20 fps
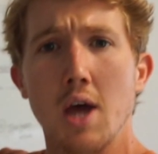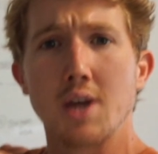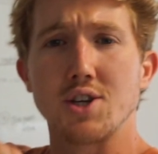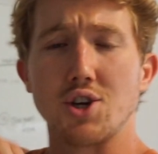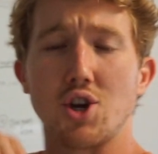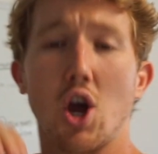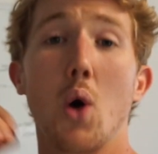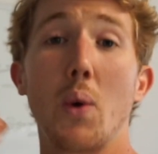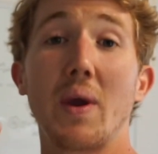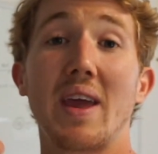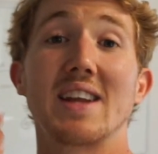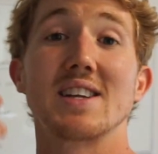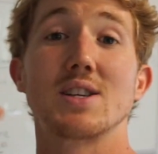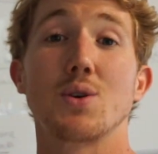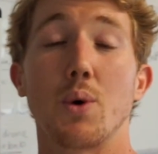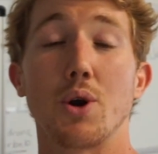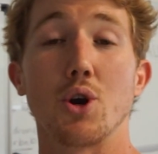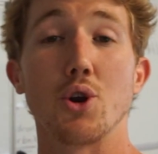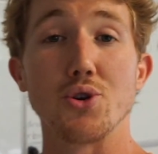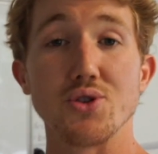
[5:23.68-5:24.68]
to going
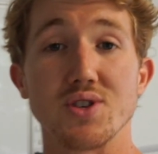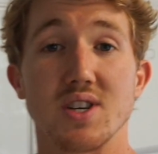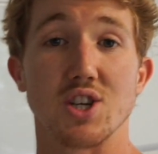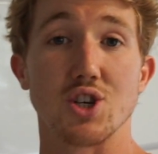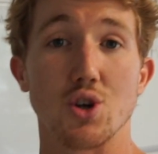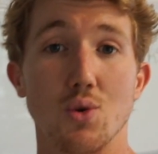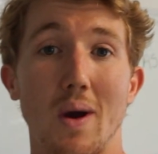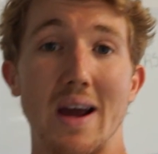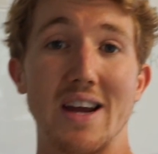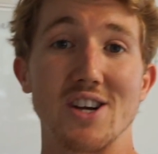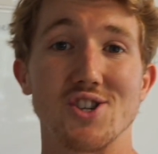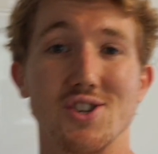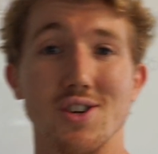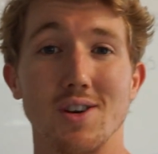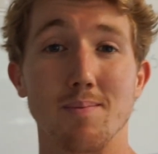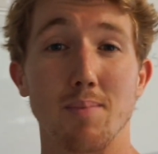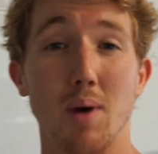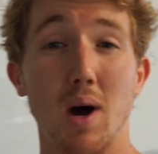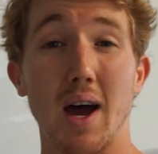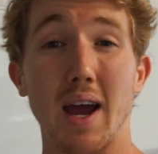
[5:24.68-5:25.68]
into a new
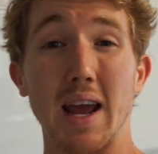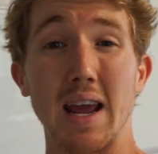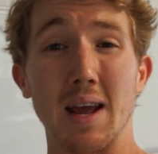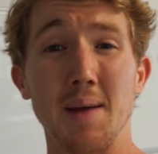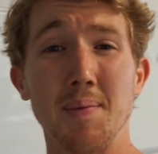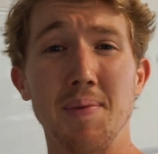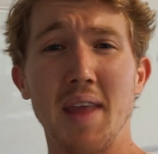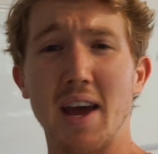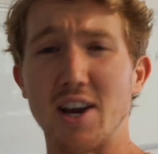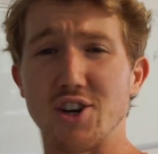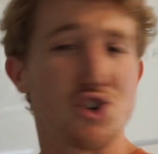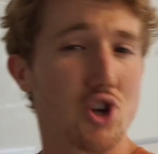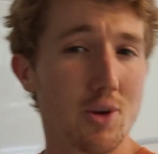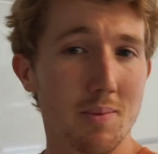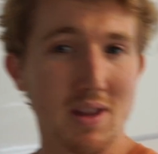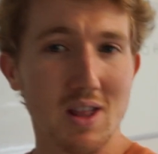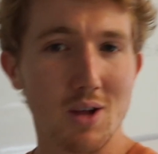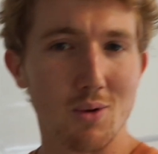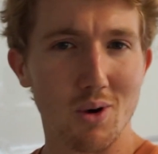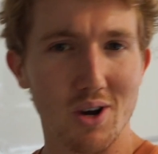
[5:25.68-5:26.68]
situation by
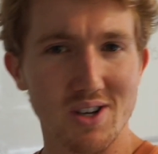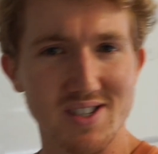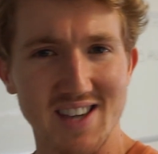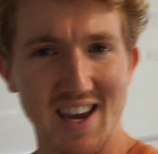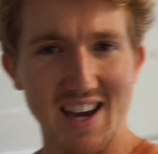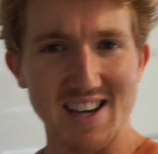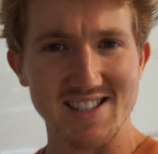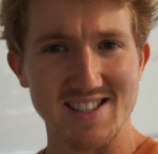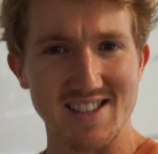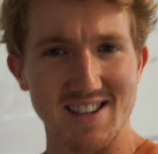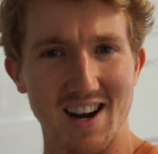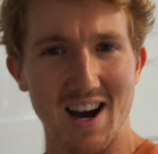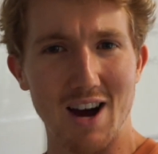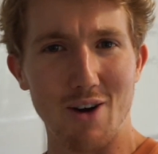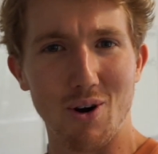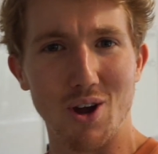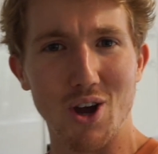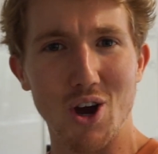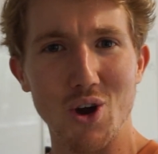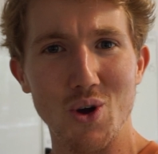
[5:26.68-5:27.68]
assuming the worst case
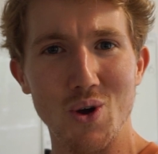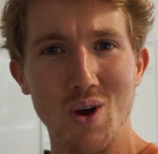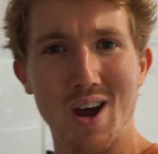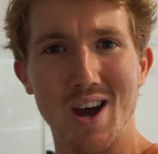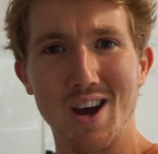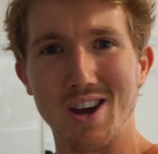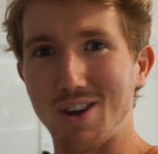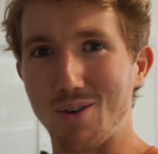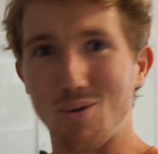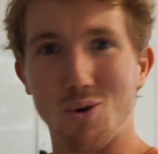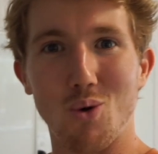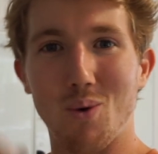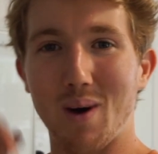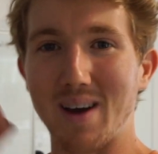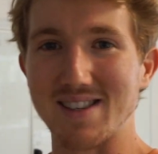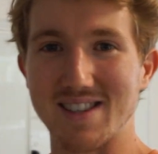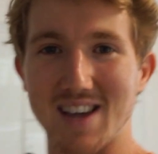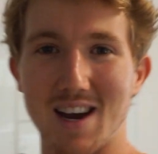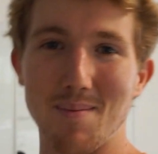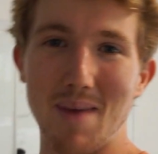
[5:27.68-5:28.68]
scenario, you
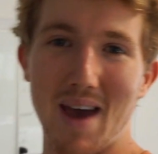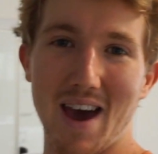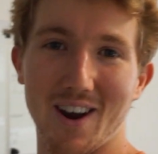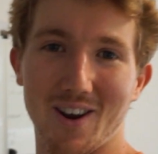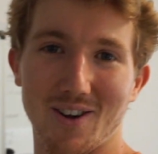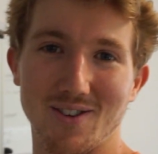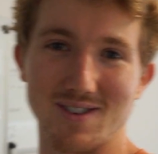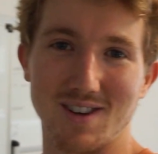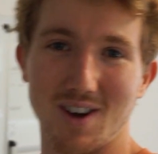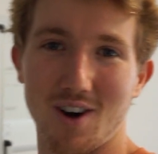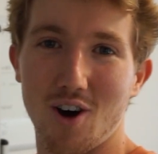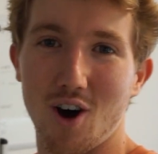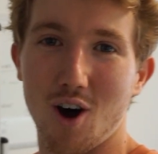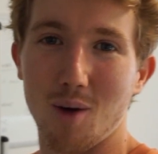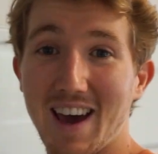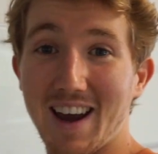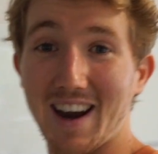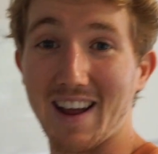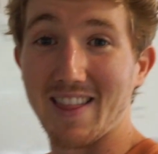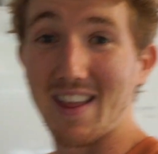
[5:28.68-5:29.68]
always come out on
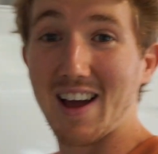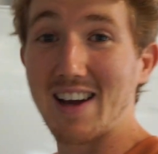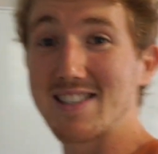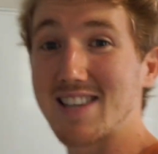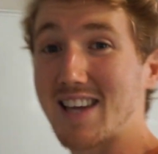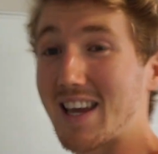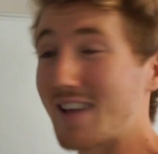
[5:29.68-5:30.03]
top. And I'd like to